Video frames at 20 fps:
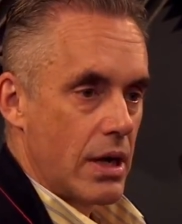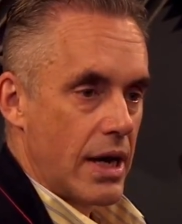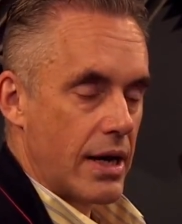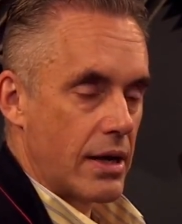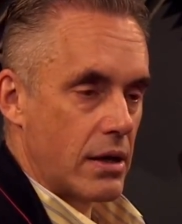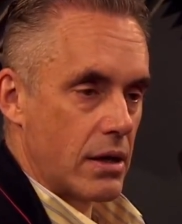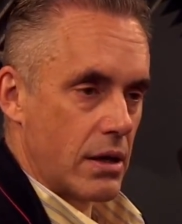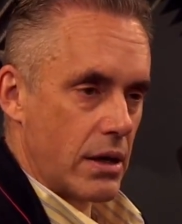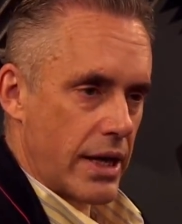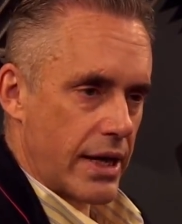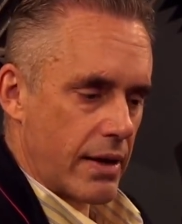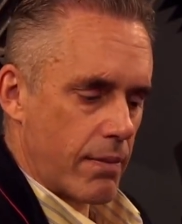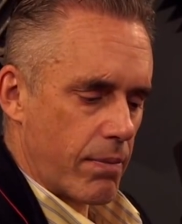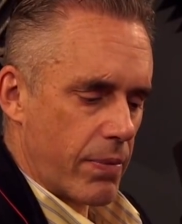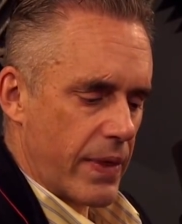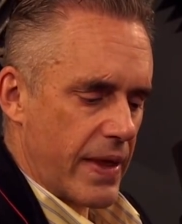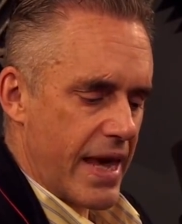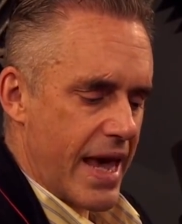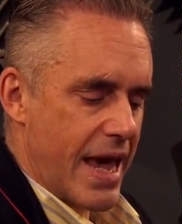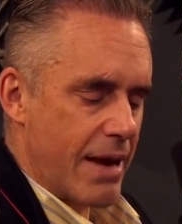And, like,
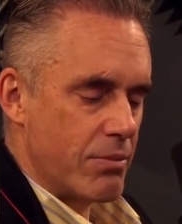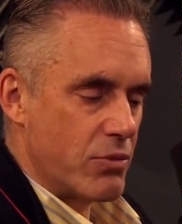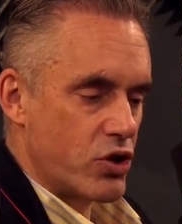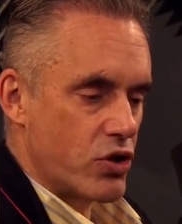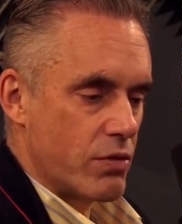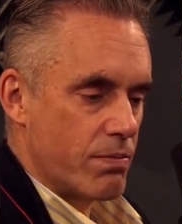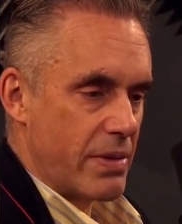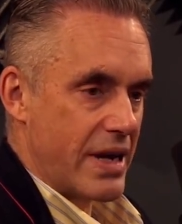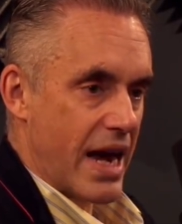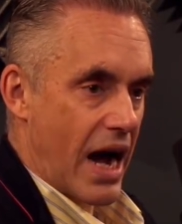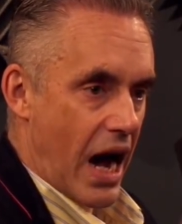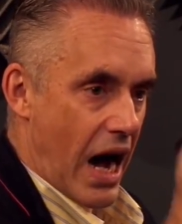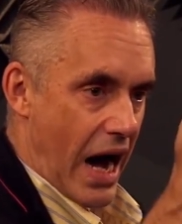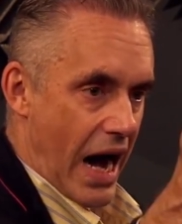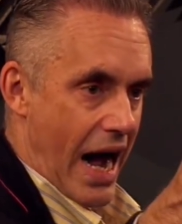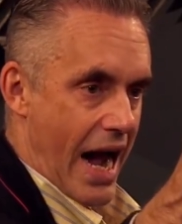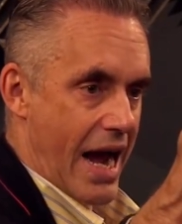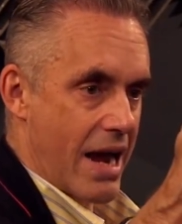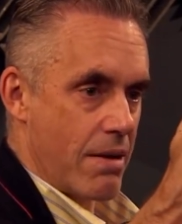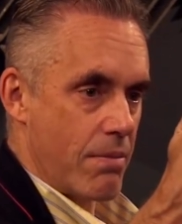the aim should be
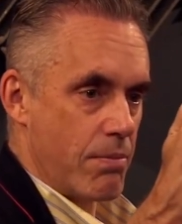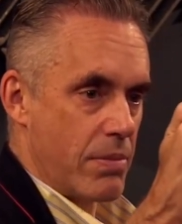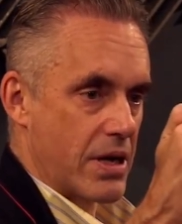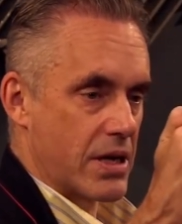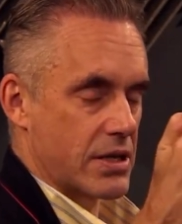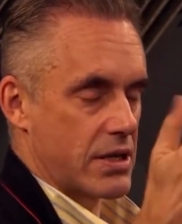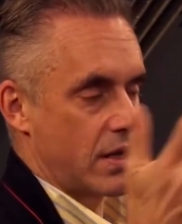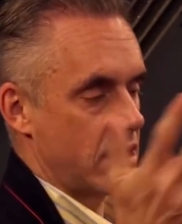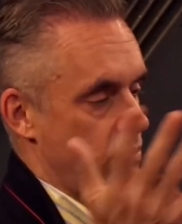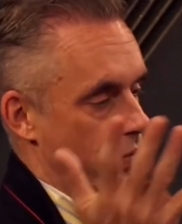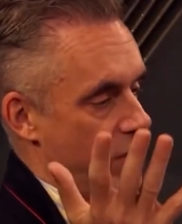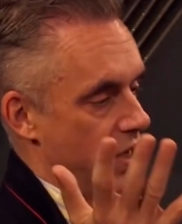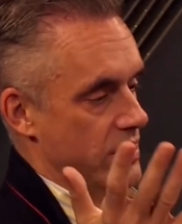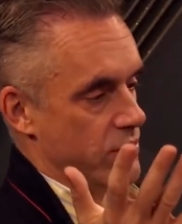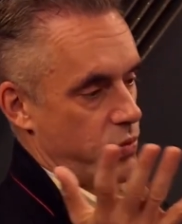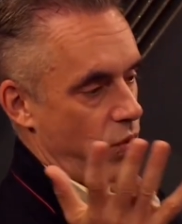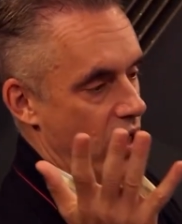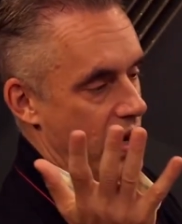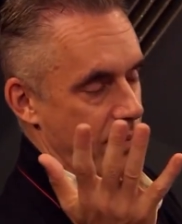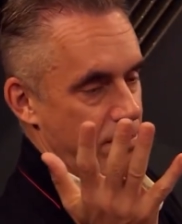high, because
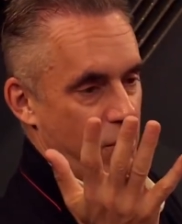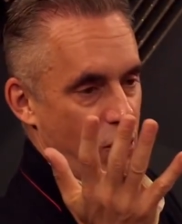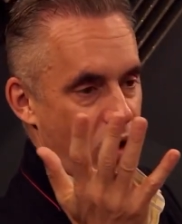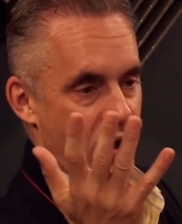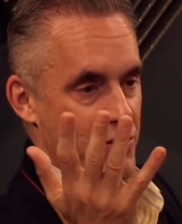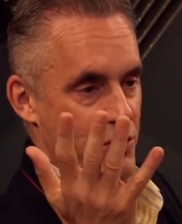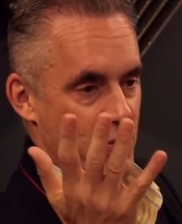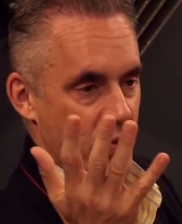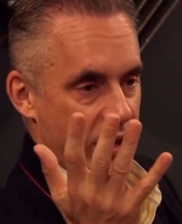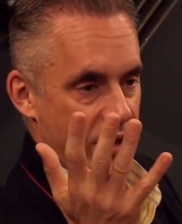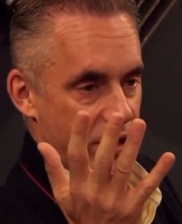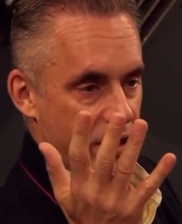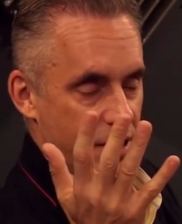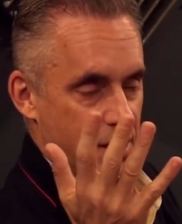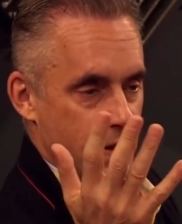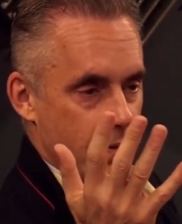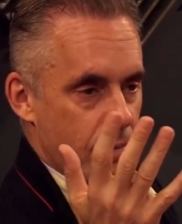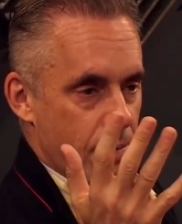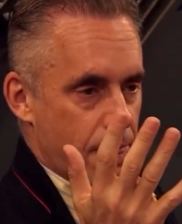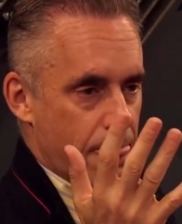otherwise why bother with it?